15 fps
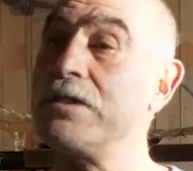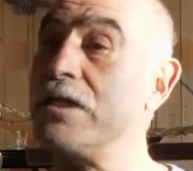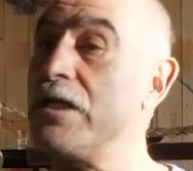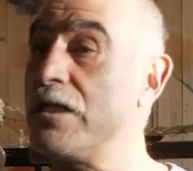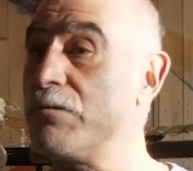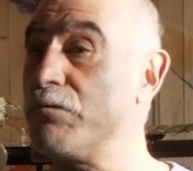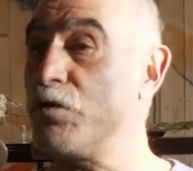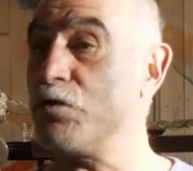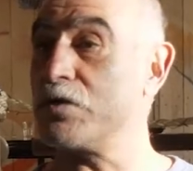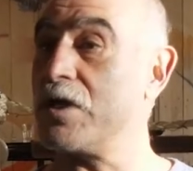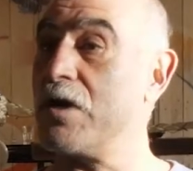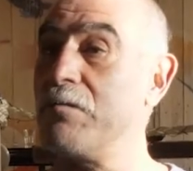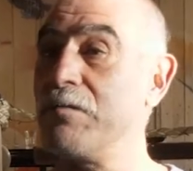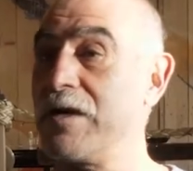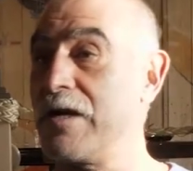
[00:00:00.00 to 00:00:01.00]
see the boats
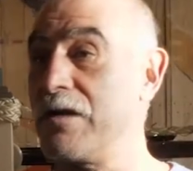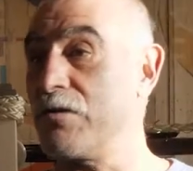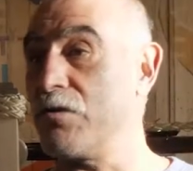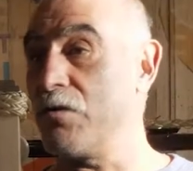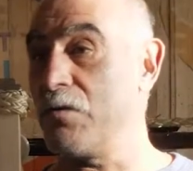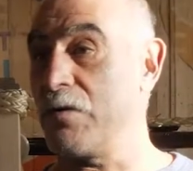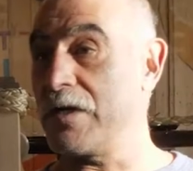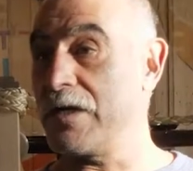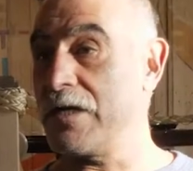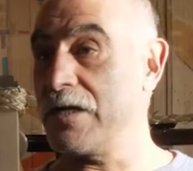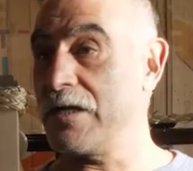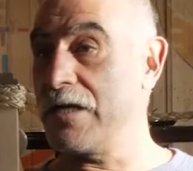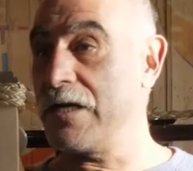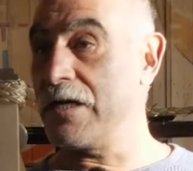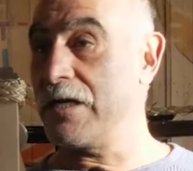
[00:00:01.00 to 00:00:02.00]
coming and going.
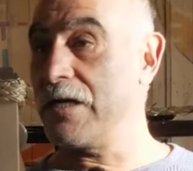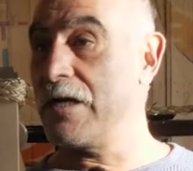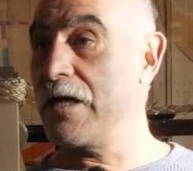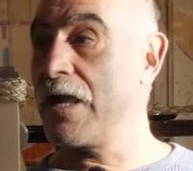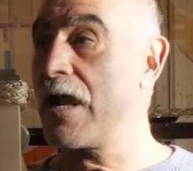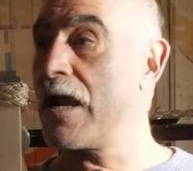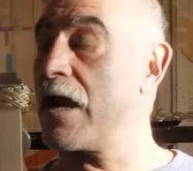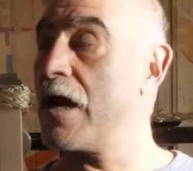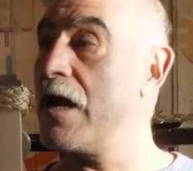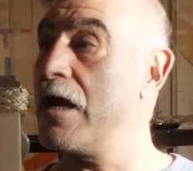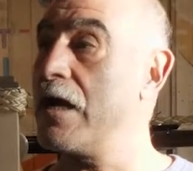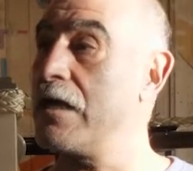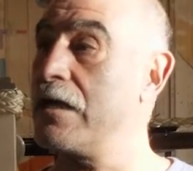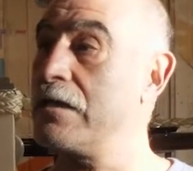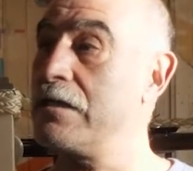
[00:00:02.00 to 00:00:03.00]
Yeah.
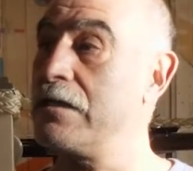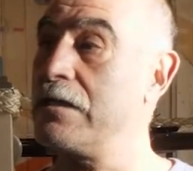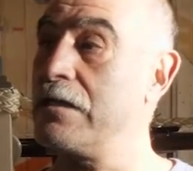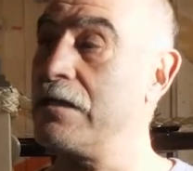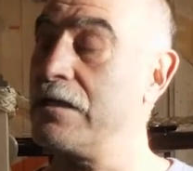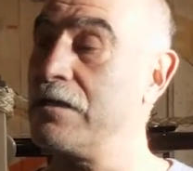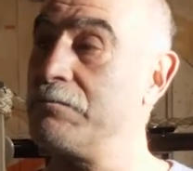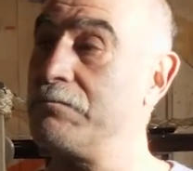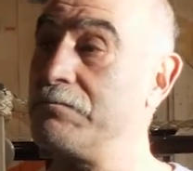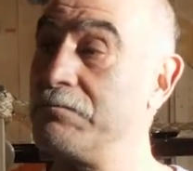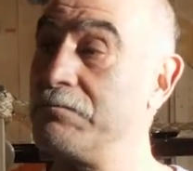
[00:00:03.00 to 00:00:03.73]
And um,